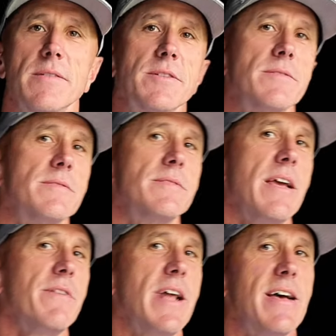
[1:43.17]
So
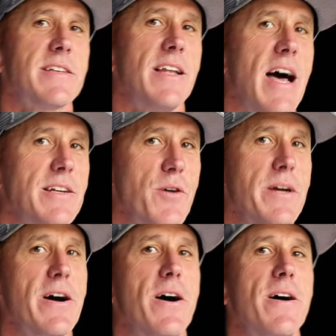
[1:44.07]
David has a lot
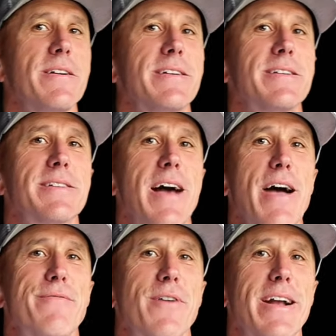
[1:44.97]
going on in his
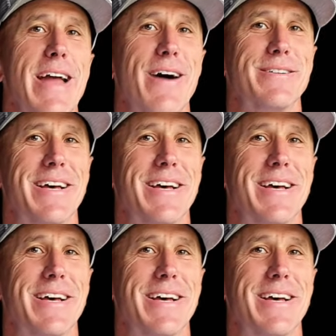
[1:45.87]
life right now,